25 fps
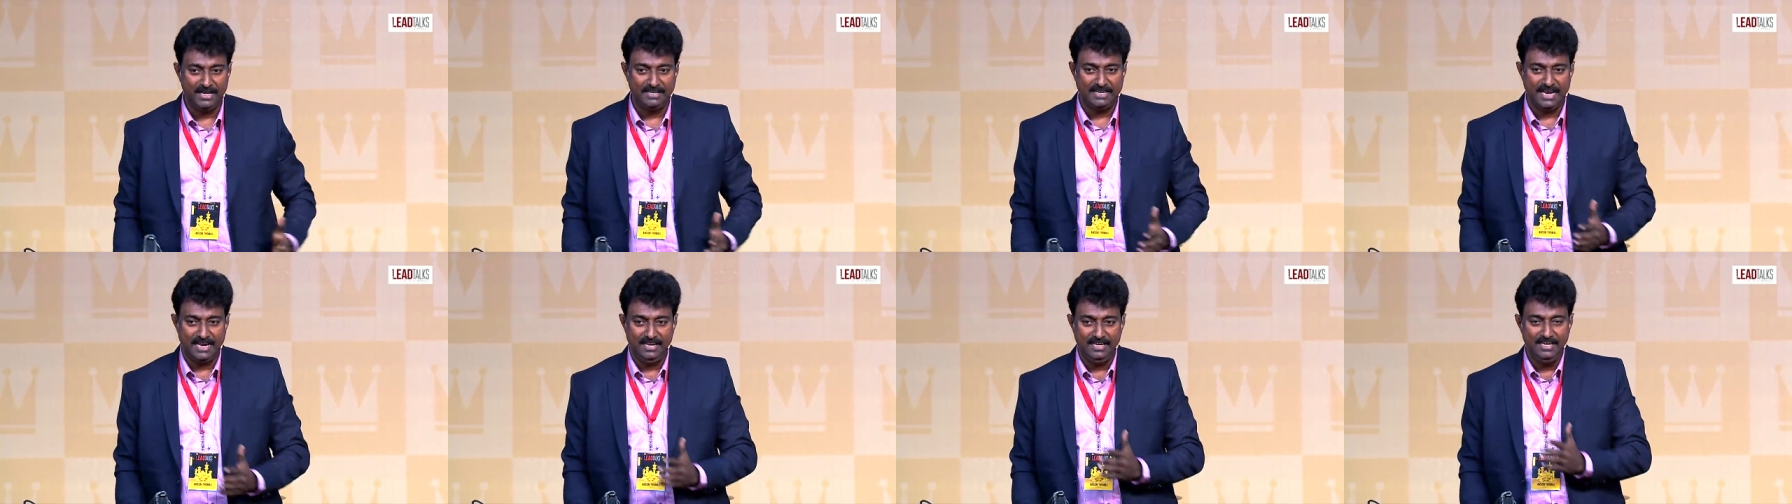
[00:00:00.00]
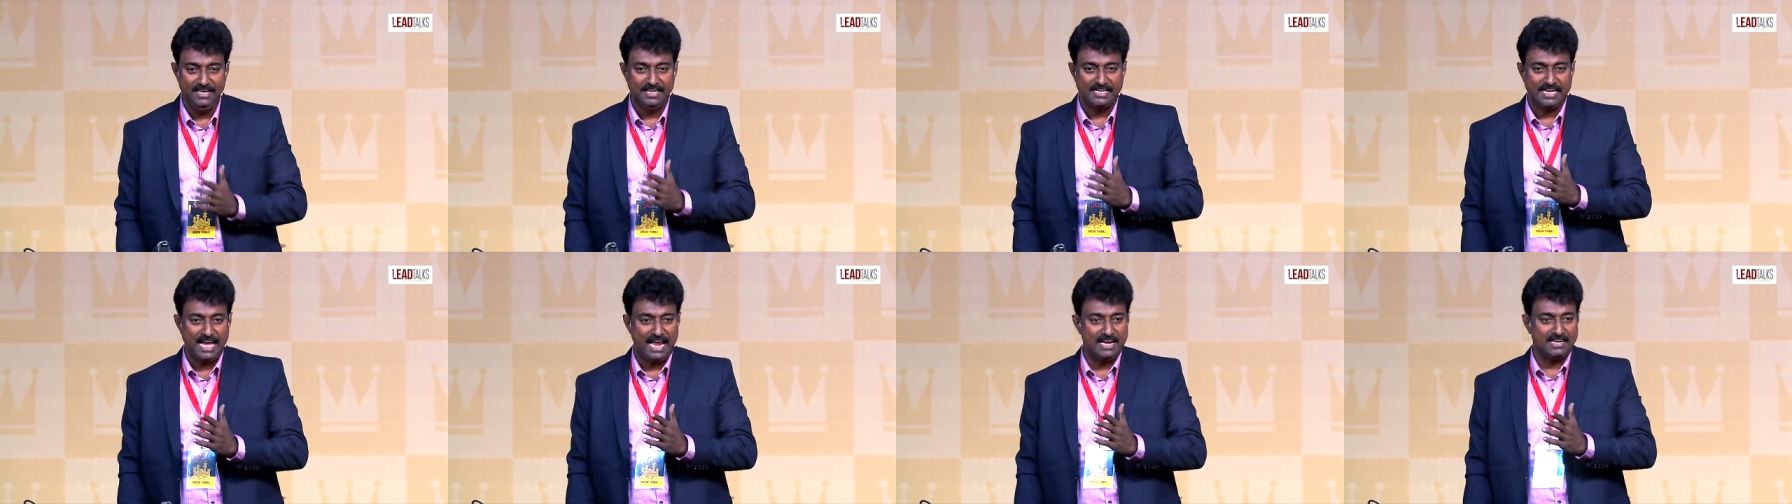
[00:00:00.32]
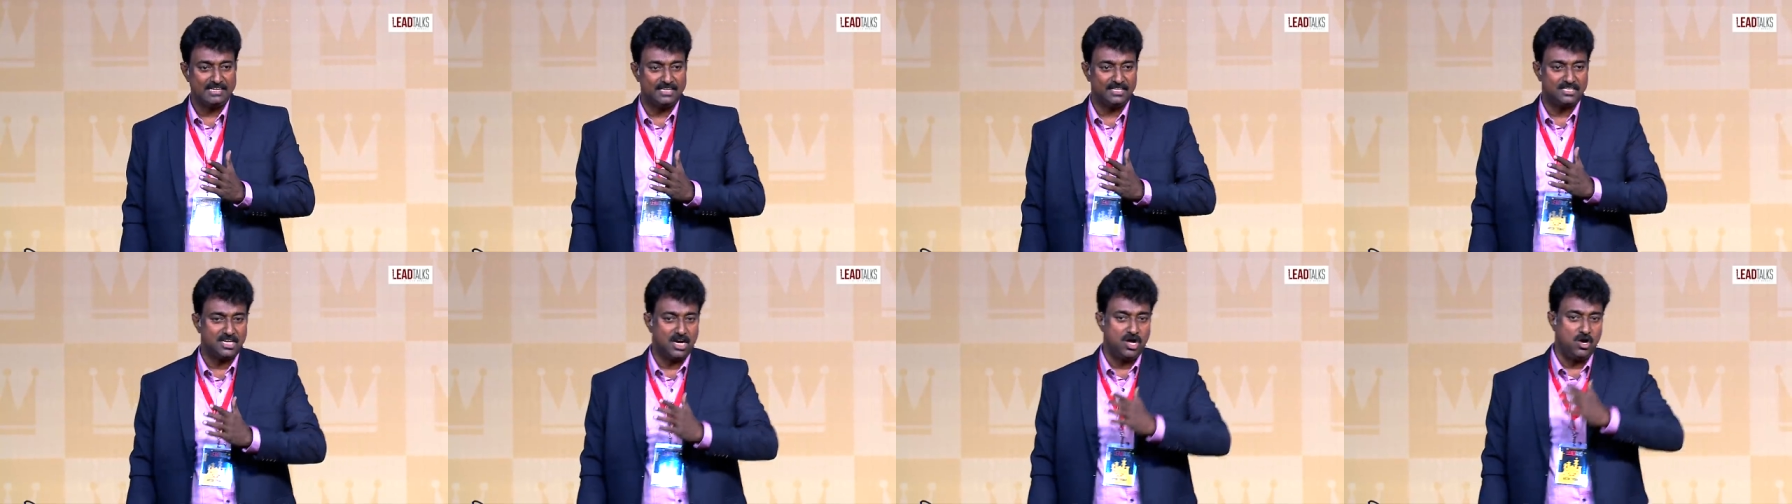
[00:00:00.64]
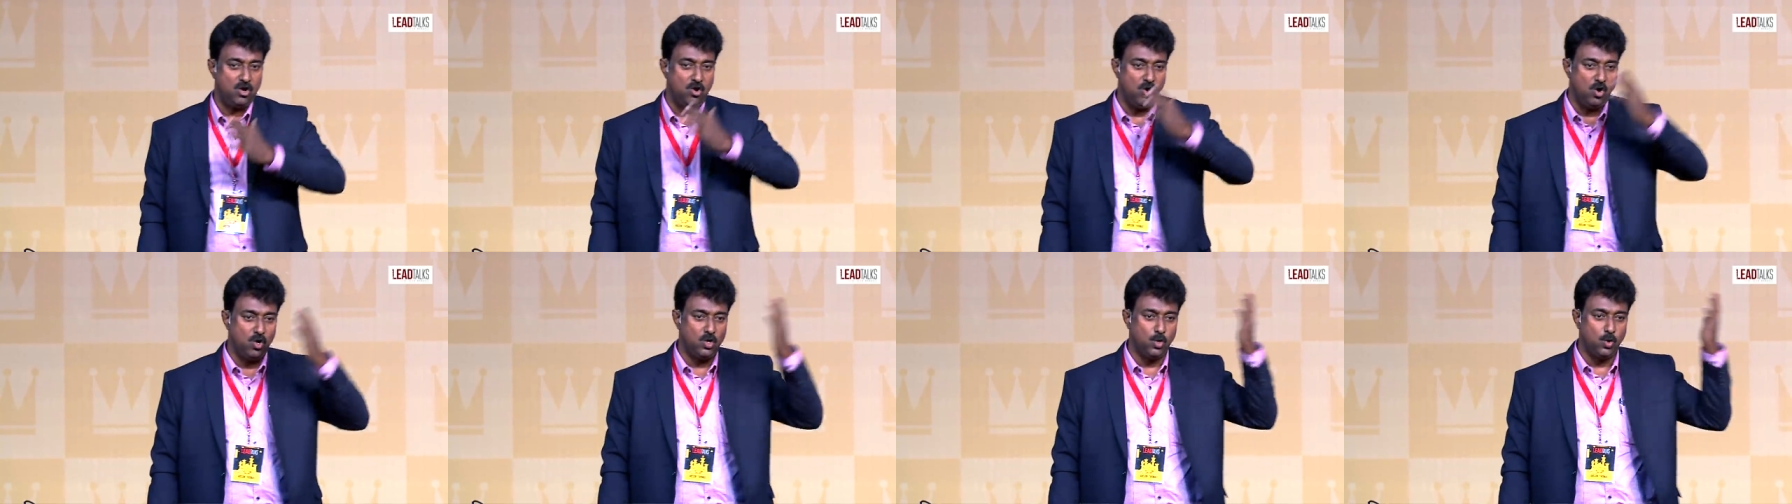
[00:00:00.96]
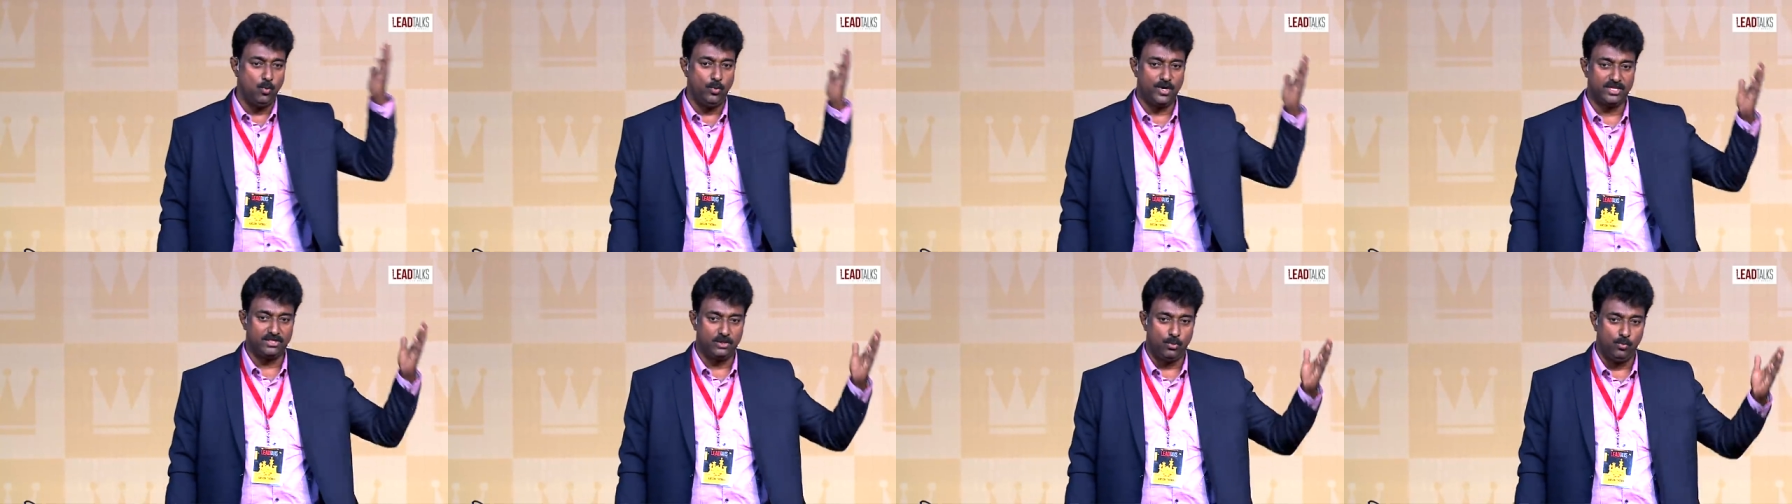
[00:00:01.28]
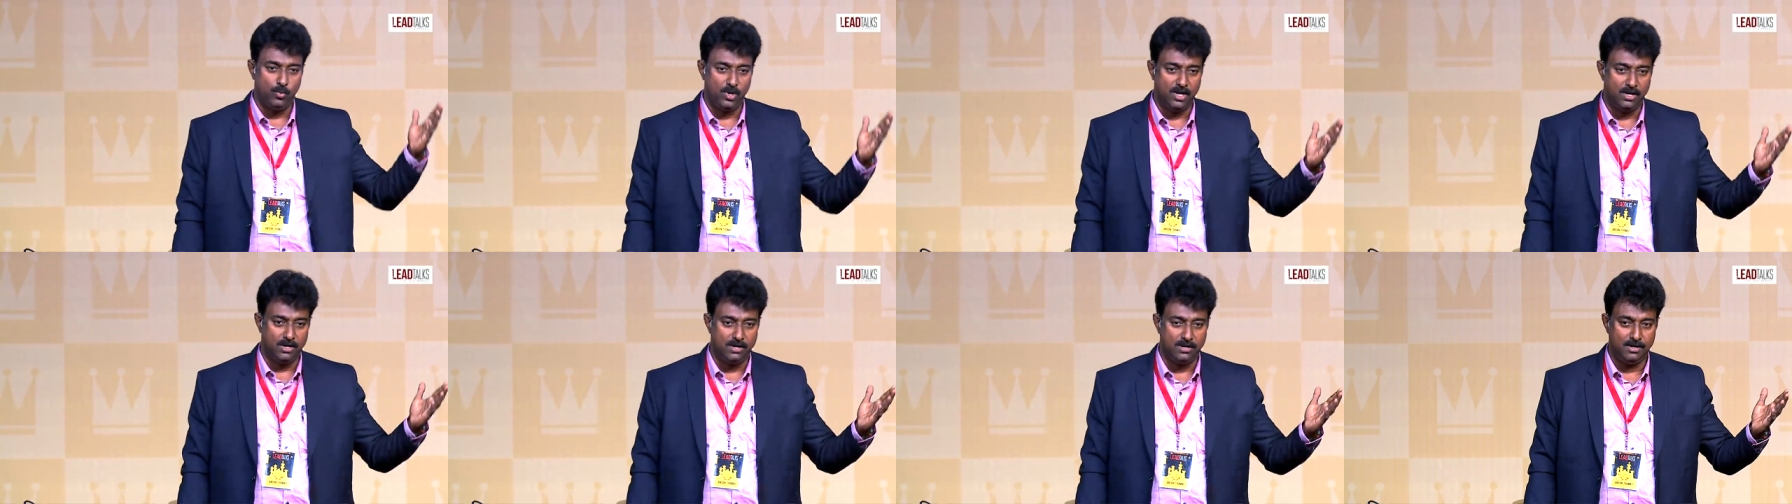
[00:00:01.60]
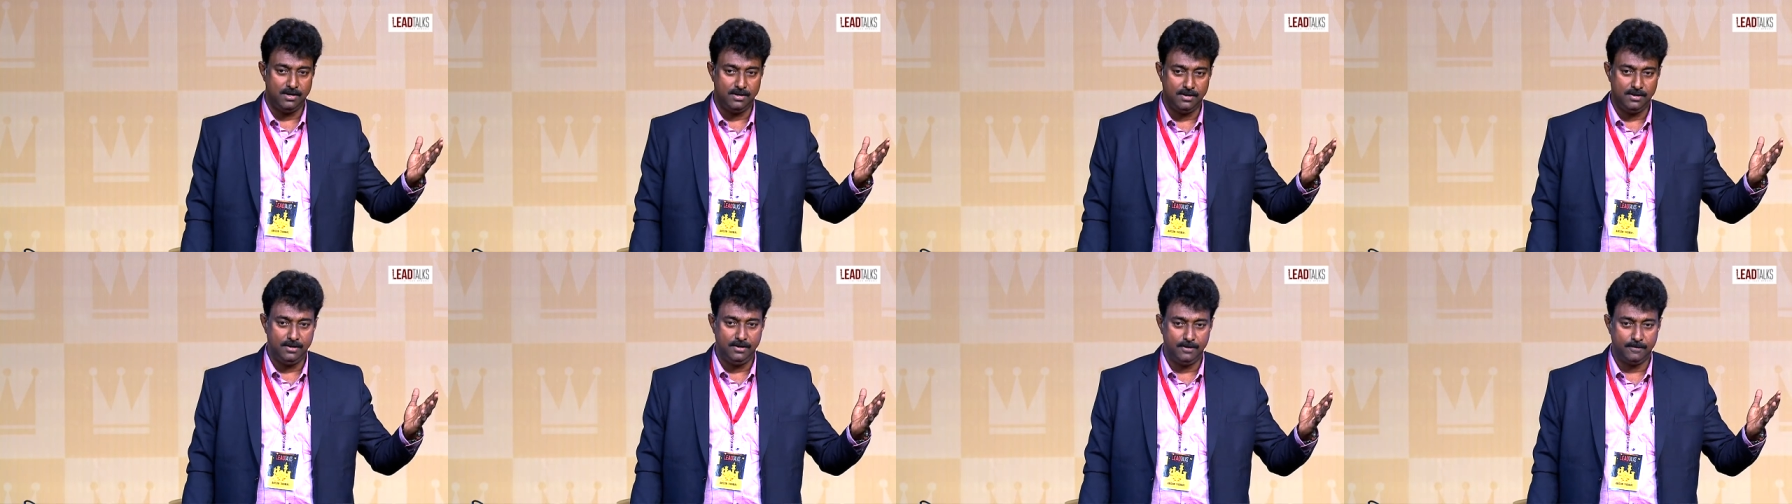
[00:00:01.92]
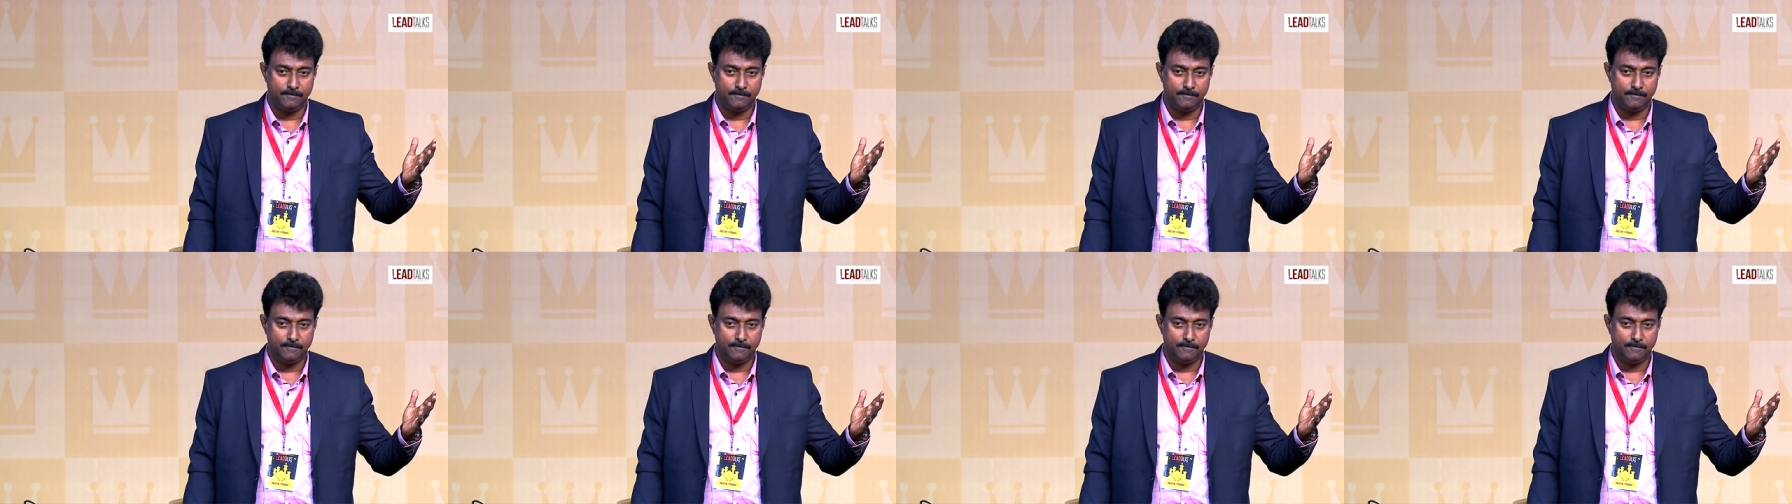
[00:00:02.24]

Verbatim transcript: Delhi, Calcutta, all over the world.